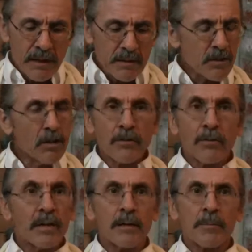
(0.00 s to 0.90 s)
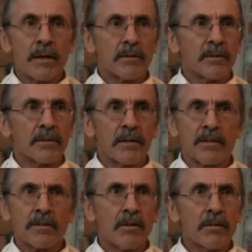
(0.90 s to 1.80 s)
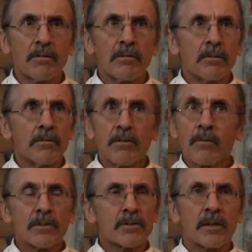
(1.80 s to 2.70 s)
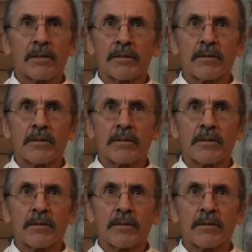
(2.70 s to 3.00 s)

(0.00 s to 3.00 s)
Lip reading: that's all you think about. It's all you focus on.